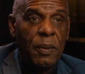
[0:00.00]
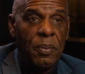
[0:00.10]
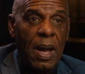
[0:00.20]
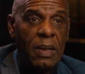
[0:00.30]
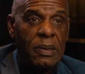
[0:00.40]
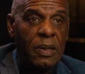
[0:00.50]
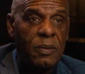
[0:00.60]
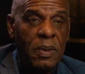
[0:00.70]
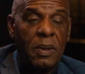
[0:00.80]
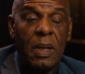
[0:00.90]
the process,
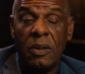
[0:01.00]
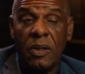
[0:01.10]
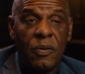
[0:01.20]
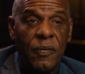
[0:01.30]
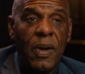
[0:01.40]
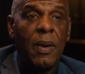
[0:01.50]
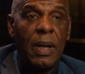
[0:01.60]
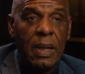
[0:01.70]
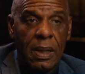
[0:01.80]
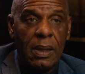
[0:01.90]
because it's
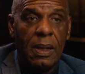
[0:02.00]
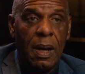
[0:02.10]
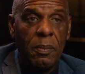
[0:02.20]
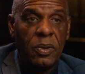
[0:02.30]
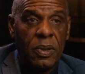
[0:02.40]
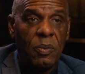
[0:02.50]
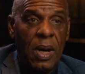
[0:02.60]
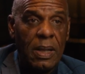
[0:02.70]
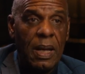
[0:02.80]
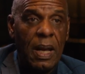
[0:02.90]
very cumbersome
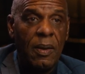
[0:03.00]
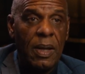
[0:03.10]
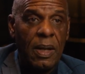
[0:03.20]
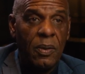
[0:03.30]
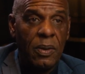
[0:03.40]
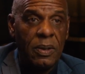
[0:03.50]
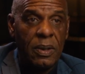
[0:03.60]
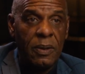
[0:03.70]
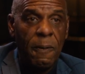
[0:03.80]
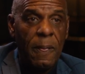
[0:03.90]
right now in order
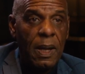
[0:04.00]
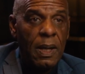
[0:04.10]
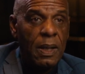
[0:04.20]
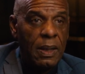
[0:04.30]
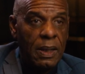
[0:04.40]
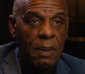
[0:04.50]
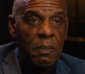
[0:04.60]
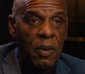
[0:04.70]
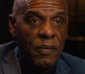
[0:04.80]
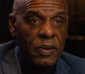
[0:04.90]
to get
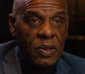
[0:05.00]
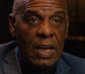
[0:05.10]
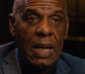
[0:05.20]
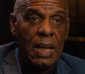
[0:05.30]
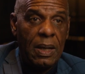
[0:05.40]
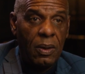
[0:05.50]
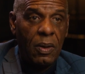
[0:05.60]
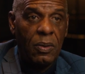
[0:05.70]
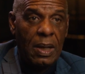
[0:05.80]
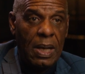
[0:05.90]
both a state and a
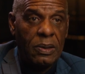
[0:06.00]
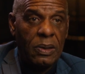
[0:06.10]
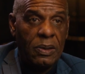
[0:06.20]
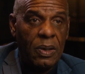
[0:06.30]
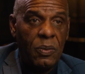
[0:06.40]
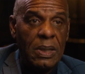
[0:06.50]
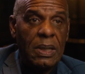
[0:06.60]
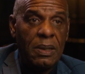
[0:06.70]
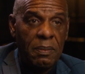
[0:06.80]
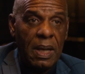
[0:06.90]
local license, and we
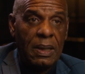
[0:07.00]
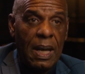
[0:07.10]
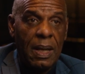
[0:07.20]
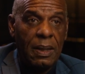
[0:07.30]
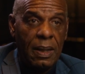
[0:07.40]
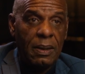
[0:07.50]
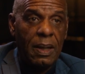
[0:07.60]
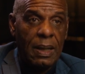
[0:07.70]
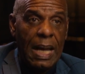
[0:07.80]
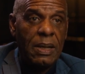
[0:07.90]
need to make that
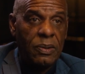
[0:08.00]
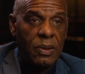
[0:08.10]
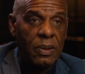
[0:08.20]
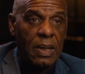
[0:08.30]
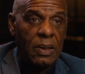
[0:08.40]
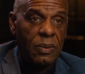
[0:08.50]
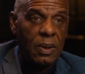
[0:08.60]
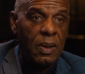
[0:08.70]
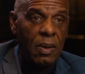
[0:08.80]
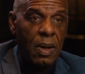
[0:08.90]
a lot easier, and that's
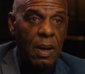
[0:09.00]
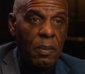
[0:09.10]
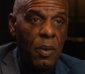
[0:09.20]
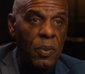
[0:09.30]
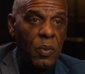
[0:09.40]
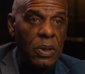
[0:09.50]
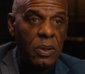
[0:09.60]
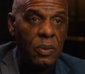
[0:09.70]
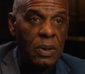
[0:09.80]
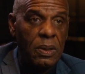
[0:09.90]
what I'm hoping we
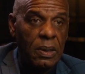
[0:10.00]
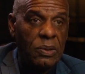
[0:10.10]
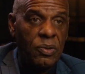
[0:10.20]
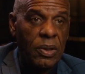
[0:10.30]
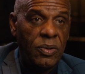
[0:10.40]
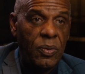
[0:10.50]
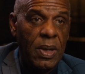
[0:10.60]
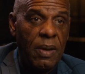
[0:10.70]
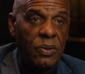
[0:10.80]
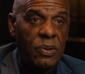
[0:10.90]
do with the legislation we
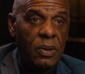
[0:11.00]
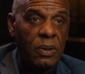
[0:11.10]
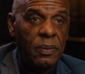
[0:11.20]
have this year.